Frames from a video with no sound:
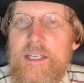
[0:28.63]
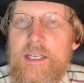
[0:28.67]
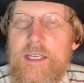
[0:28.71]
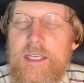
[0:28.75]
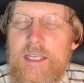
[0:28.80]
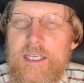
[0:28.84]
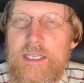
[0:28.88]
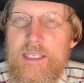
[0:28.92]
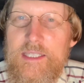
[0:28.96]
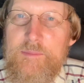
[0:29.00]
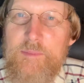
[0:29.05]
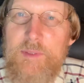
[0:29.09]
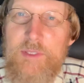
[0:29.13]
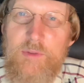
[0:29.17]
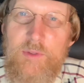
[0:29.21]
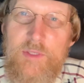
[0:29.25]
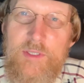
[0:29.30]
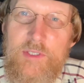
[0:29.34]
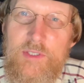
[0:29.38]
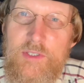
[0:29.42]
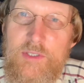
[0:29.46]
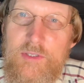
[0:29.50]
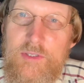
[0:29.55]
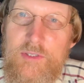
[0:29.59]
is
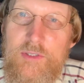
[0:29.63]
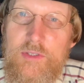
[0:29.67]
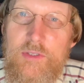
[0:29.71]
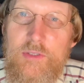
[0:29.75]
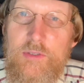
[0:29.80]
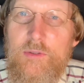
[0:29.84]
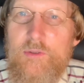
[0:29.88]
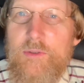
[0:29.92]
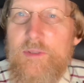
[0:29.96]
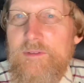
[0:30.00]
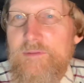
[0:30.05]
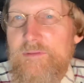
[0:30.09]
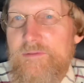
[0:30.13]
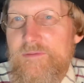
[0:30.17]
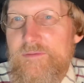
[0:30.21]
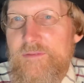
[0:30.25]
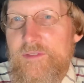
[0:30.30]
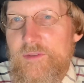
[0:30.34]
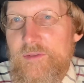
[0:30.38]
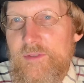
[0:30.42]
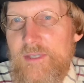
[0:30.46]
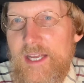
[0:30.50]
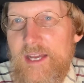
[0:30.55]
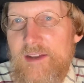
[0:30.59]
between 2 and
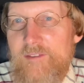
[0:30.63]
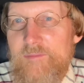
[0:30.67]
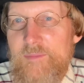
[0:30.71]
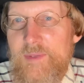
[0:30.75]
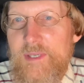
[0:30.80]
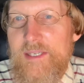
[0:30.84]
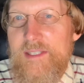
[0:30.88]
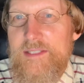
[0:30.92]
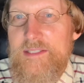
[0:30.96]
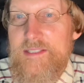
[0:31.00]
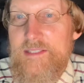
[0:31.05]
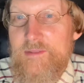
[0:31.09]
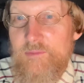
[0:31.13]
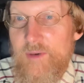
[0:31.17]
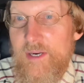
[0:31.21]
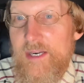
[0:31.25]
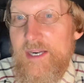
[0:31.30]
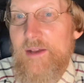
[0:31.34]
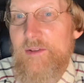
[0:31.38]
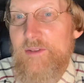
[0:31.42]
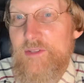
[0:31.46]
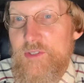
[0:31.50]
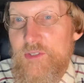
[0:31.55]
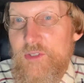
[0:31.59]
2.5 months. Right
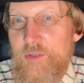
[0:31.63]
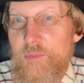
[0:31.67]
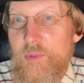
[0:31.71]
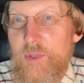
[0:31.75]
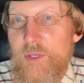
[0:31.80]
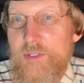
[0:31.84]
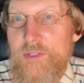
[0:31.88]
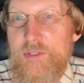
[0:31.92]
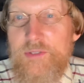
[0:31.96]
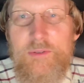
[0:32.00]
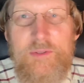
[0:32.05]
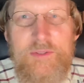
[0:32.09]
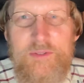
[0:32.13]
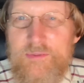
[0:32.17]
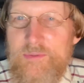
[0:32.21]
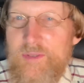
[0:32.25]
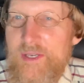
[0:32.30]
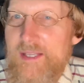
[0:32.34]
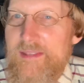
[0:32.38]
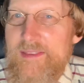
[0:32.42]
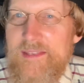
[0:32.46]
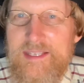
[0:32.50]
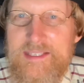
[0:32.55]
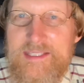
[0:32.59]
now it's 2.2. It's
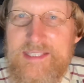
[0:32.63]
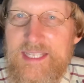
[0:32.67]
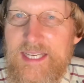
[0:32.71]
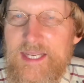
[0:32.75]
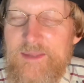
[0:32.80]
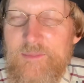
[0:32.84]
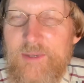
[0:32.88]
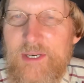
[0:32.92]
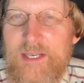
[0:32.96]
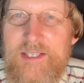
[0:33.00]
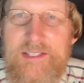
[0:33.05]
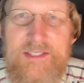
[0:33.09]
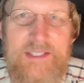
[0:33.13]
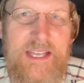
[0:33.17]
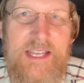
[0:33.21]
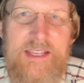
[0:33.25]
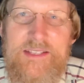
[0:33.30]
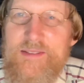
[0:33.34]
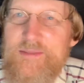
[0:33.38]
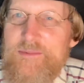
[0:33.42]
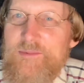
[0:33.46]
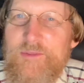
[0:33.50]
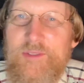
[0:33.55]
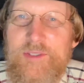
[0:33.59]
right in that same range. It
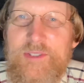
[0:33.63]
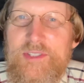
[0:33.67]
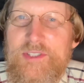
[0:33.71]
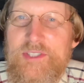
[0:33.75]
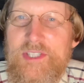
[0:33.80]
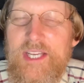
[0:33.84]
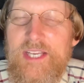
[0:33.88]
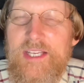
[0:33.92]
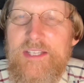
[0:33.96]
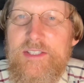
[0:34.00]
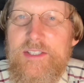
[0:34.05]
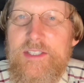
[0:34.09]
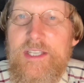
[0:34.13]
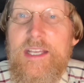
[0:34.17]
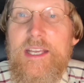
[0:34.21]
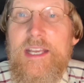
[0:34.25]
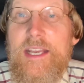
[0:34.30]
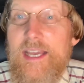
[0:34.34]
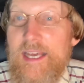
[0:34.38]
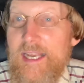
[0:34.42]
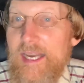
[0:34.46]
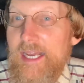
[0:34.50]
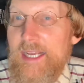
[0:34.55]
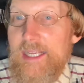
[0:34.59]
hasn't really changed.
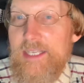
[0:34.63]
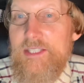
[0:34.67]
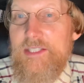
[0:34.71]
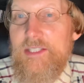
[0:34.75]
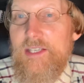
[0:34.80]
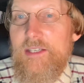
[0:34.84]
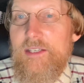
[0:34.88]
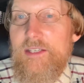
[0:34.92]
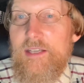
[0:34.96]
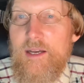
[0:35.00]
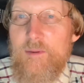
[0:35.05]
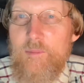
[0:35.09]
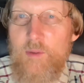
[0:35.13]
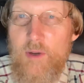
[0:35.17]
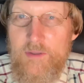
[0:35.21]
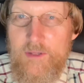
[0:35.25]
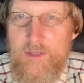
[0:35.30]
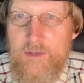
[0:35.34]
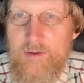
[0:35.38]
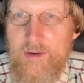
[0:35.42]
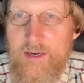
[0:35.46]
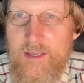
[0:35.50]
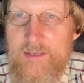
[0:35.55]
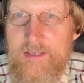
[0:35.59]
And I can tell you I'm on the
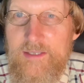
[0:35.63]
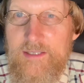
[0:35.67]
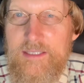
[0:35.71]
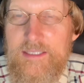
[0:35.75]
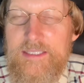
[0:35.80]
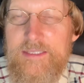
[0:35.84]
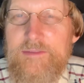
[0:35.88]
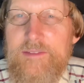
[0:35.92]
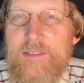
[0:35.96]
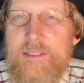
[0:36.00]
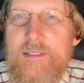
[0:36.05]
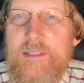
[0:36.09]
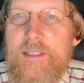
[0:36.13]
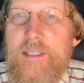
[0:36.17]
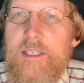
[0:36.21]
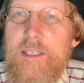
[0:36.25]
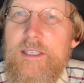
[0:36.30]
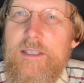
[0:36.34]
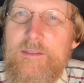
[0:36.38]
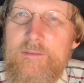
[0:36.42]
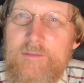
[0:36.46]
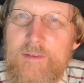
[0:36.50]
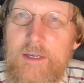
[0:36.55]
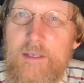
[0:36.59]
ground in Cleveland
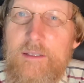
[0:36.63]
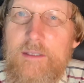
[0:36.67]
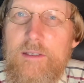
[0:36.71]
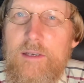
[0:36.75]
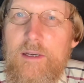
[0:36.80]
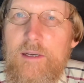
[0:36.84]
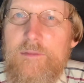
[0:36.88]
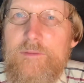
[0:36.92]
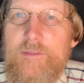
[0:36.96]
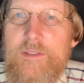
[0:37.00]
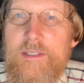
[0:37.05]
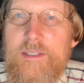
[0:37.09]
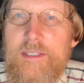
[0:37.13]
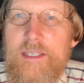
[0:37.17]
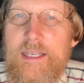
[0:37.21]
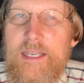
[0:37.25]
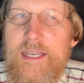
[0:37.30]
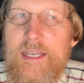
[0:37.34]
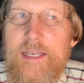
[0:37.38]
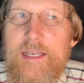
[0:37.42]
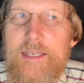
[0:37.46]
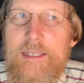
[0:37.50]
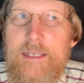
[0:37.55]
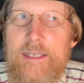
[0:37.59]
fairly often,
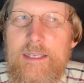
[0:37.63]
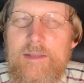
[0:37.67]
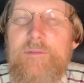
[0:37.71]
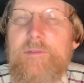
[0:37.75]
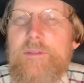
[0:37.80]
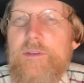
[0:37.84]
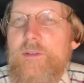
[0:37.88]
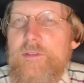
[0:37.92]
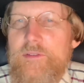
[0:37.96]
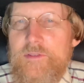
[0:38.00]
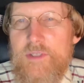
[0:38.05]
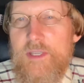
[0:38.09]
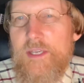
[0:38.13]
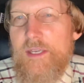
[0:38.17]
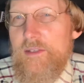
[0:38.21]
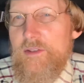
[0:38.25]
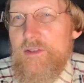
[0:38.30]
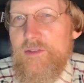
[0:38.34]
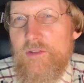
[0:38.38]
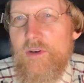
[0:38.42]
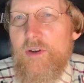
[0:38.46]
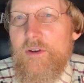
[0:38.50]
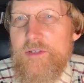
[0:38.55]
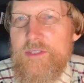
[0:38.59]
and it feels like a
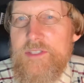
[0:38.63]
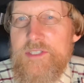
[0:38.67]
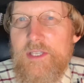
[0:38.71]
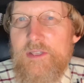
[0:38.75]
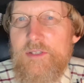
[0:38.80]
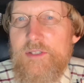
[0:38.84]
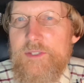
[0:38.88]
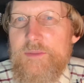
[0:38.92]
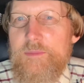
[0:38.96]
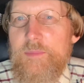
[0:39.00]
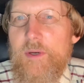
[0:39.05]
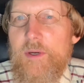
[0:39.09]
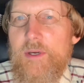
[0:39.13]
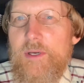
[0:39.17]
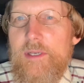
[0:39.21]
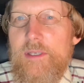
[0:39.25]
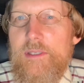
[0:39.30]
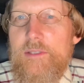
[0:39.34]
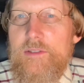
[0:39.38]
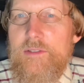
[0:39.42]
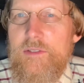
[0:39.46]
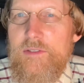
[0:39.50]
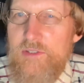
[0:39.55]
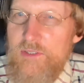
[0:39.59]
strong seller's
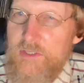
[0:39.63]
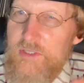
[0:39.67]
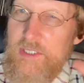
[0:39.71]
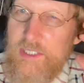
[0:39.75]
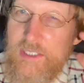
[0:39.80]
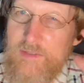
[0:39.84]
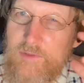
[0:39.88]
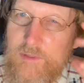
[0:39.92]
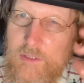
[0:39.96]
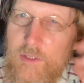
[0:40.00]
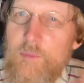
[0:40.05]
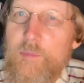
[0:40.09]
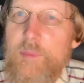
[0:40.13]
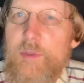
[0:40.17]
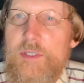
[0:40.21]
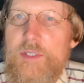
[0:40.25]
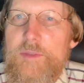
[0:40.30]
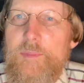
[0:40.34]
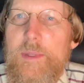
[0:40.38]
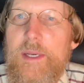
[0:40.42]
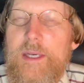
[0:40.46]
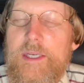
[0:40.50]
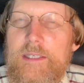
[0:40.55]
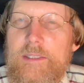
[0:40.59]
market. So just to give you a little
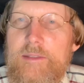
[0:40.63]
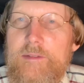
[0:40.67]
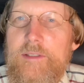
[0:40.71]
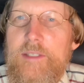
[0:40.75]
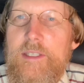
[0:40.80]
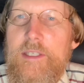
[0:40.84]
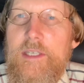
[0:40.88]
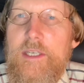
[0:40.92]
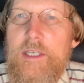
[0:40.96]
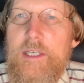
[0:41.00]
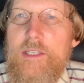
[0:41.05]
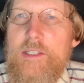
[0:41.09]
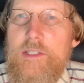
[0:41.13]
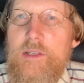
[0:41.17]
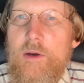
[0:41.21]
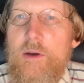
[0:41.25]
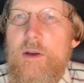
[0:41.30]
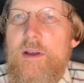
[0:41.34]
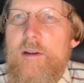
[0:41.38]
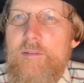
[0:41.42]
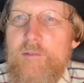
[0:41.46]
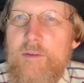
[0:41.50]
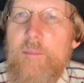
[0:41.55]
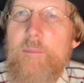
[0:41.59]
perspective. So
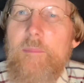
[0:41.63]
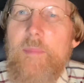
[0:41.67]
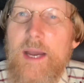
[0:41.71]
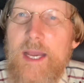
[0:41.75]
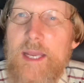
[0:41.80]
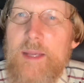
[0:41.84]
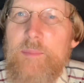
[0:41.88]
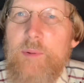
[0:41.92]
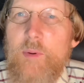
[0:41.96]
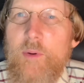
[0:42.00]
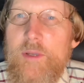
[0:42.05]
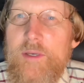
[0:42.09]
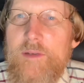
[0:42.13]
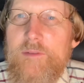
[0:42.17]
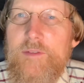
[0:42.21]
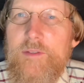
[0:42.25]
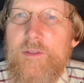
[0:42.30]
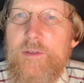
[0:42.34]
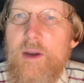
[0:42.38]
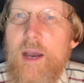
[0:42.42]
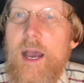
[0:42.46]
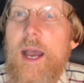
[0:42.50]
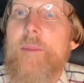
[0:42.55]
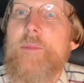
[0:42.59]
from my point of
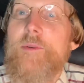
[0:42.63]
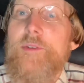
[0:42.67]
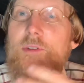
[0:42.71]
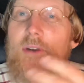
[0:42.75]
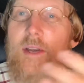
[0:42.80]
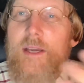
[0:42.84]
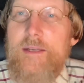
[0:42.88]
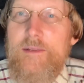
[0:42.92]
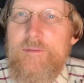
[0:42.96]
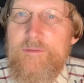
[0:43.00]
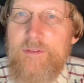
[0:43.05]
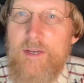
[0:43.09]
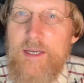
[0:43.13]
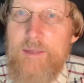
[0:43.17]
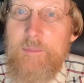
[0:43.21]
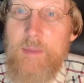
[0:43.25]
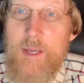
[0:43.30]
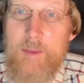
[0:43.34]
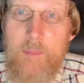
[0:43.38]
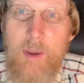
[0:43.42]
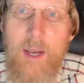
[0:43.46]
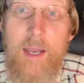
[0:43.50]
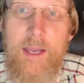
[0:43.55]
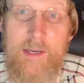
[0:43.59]
view, I'm trying to find
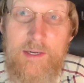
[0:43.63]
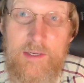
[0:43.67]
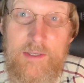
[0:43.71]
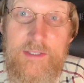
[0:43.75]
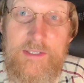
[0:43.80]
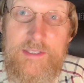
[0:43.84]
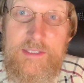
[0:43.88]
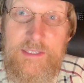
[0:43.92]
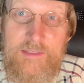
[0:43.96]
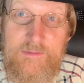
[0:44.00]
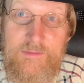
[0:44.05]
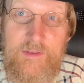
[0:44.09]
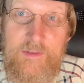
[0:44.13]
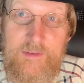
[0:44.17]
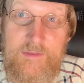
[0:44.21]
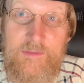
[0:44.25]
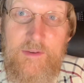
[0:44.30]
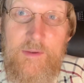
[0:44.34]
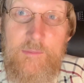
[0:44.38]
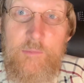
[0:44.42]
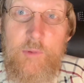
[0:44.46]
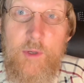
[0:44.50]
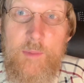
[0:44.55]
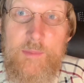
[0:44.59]
my buyers, if
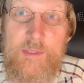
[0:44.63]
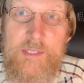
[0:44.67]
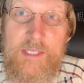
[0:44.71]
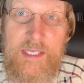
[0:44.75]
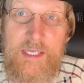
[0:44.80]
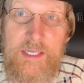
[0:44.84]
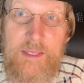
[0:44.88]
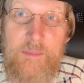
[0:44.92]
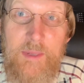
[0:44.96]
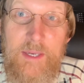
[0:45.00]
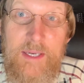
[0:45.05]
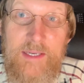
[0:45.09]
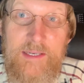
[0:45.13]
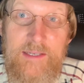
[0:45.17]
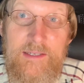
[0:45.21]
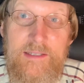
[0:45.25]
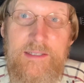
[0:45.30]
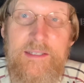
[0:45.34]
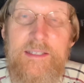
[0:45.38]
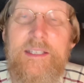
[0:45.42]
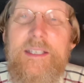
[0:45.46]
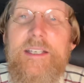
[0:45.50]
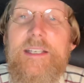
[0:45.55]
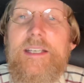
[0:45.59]
I'm representing a
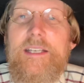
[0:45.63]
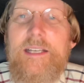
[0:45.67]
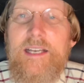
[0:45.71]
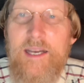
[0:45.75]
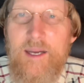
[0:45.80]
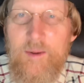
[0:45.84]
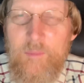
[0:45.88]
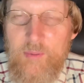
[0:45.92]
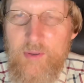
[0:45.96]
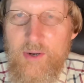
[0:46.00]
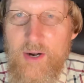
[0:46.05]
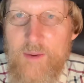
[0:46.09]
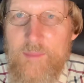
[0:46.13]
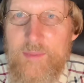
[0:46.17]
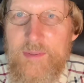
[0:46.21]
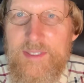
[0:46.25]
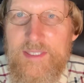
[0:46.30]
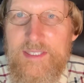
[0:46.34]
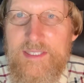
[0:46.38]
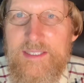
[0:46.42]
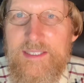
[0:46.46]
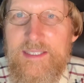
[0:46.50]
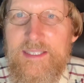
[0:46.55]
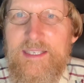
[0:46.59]
buyer, a
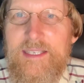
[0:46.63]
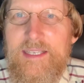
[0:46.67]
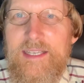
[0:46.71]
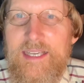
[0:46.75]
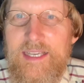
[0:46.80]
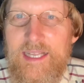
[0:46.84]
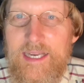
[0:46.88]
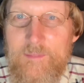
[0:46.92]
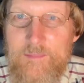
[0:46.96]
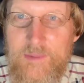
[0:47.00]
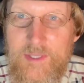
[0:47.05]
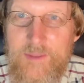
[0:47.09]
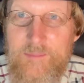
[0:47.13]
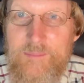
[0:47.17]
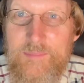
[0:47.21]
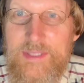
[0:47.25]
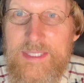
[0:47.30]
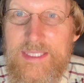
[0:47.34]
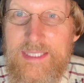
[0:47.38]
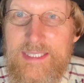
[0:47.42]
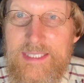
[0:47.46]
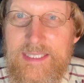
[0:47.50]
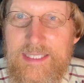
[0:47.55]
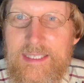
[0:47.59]
property, and I'm
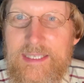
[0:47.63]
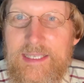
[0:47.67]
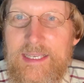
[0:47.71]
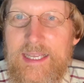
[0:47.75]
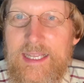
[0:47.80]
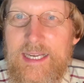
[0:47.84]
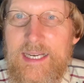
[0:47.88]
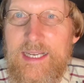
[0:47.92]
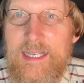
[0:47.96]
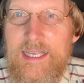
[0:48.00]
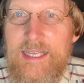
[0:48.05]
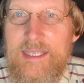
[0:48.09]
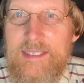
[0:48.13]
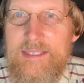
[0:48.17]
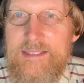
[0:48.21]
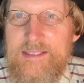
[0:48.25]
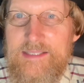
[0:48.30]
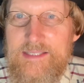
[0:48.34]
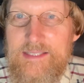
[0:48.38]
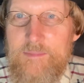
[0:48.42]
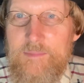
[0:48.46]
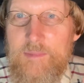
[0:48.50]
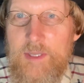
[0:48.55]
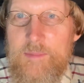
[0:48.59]
competing, and
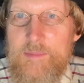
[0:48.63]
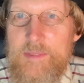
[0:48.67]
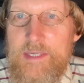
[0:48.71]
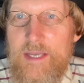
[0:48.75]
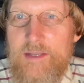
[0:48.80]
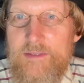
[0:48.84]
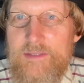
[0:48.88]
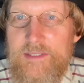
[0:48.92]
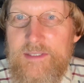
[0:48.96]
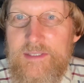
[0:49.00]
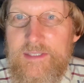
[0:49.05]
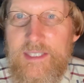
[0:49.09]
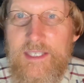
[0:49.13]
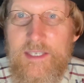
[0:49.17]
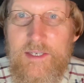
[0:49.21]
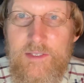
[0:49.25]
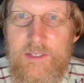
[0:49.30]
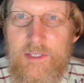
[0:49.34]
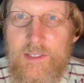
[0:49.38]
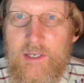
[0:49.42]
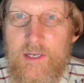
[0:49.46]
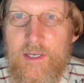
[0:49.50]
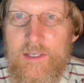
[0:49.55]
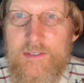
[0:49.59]
sometimes houses get
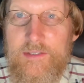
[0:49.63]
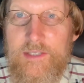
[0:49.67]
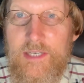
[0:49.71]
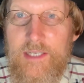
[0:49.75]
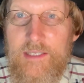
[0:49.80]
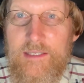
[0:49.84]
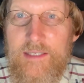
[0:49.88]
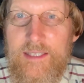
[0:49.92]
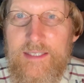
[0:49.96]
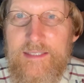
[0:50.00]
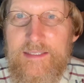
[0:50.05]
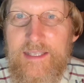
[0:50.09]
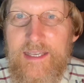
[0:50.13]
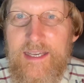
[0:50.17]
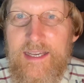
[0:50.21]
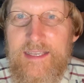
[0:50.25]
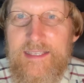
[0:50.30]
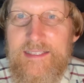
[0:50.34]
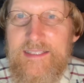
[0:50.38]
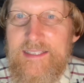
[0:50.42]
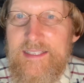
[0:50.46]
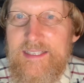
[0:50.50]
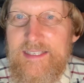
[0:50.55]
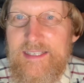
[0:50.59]
under contract like
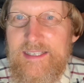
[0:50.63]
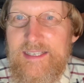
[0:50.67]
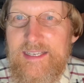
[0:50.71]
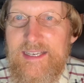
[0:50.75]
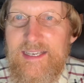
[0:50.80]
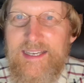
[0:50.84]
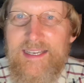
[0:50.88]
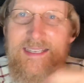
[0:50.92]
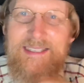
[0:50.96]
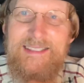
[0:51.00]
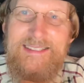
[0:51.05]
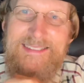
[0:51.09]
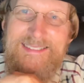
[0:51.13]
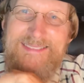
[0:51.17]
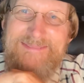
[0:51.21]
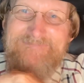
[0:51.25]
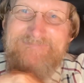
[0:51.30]
that, and